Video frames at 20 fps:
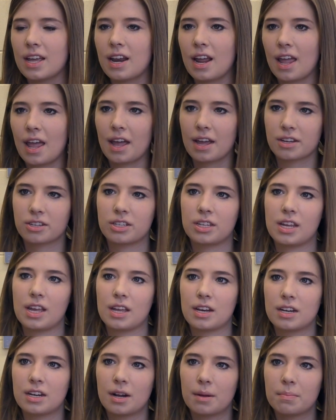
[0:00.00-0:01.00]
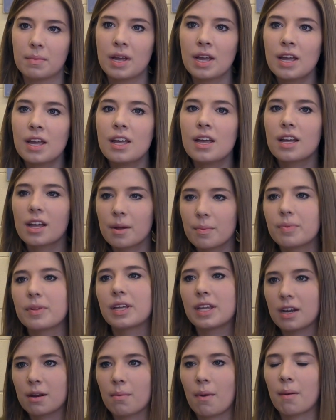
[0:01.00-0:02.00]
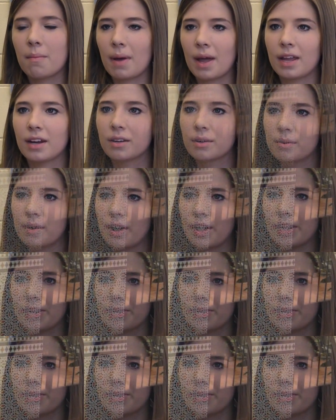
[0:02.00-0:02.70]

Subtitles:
and I actually ended up completing my minor while